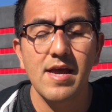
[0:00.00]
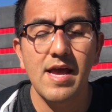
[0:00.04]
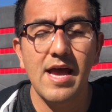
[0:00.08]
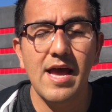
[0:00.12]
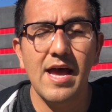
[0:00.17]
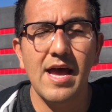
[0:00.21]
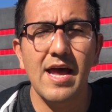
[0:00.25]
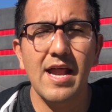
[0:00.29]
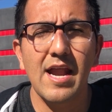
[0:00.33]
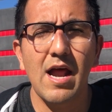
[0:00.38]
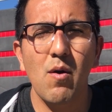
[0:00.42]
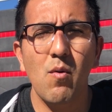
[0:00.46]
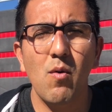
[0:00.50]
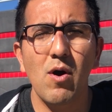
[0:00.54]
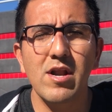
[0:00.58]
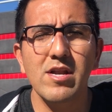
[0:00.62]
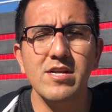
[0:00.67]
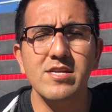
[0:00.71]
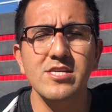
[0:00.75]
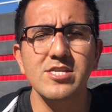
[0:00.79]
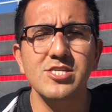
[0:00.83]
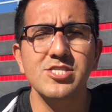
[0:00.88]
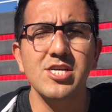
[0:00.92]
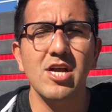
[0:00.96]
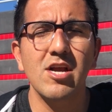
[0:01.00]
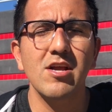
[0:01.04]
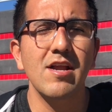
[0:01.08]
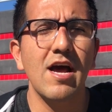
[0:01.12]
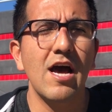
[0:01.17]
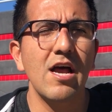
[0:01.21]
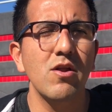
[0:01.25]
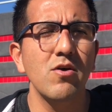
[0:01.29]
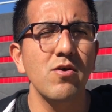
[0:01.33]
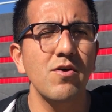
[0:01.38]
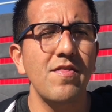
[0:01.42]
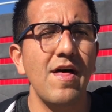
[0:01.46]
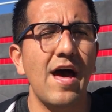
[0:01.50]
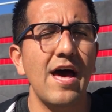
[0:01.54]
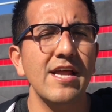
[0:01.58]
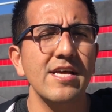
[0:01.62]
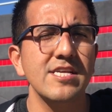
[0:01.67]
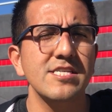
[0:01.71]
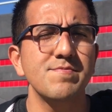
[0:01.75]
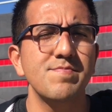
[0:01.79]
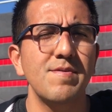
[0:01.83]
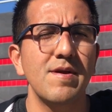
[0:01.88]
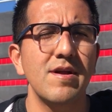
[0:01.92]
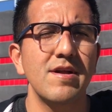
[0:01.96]
And I wanted to share not only that
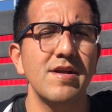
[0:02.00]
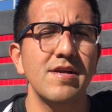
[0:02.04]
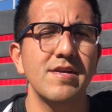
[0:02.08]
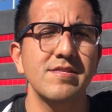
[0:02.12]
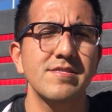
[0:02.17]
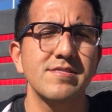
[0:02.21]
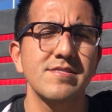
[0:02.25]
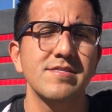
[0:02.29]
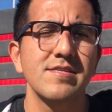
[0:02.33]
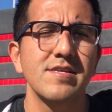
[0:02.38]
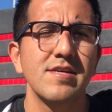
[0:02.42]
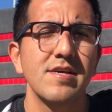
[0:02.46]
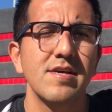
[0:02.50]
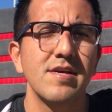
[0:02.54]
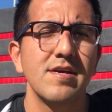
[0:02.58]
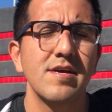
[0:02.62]
experience,